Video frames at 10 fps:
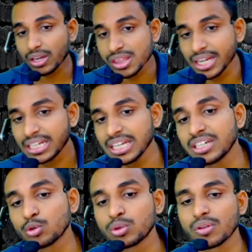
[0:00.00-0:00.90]
recently
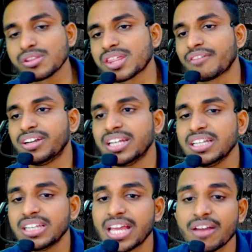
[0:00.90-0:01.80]
in
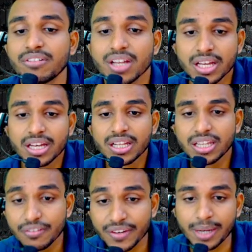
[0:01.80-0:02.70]
2017 they have
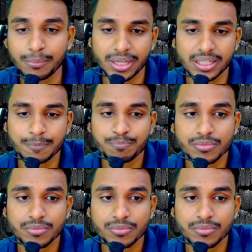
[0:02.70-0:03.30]
reframed it,